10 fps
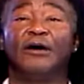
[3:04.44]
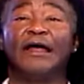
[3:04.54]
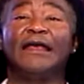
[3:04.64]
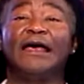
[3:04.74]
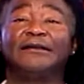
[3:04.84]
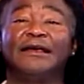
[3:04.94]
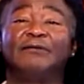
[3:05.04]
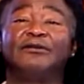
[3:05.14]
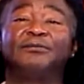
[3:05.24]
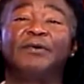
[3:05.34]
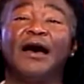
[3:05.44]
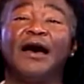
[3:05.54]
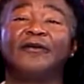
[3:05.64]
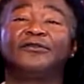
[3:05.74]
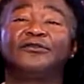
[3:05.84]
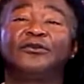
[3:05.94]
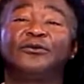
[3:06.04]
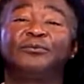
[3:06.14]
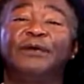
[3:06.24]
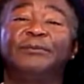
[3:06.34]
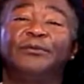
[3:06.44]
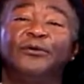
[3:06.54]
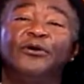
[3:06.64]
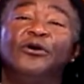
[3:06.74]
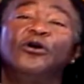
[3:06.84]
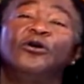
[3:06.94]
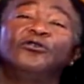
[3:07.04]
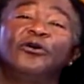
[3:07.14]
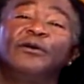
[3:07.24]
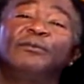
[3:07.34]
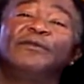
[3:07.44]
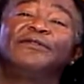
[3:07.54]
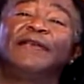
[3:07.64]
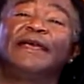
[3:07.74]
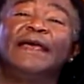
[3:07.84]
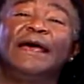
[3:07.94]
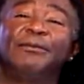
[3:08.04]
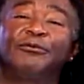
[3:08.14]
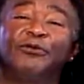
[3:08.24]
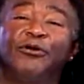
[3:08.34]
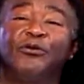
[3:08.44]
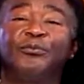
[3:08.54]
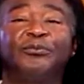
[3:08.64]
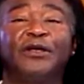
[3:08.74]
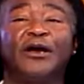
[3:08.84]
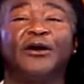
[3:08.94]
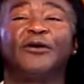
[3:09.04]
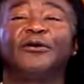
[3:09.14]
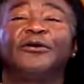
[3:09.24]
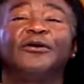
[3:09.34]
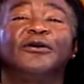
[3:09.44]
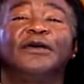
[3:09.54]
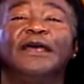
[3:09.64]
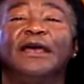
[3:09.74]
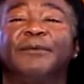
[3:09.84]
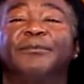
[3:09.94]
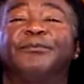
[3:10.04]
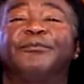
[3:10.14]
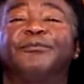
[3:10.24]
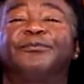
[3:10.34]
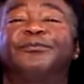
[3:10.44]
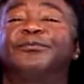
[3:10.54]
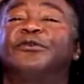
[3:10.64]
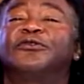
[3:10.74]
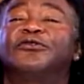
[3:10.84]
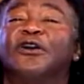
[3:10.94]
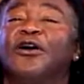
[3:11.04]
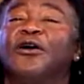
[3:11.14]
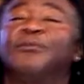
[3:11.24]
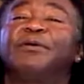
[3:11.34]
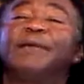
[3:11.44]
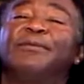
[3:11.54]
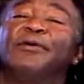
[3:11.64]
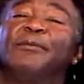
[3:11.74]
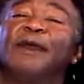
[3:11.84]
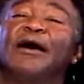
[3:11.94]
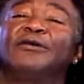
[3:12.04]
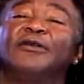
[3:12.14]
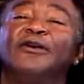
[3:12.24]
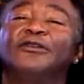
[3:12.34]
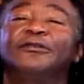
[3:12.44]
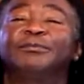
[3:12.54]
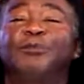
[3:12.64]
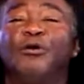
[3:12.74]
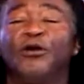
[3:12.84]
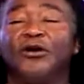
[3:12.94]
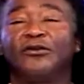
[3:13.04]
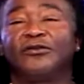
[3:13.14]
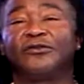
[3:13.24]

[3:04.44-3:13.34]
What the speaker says: and as he responds to people. So it's the hip group, they're hip, concerned people about sports.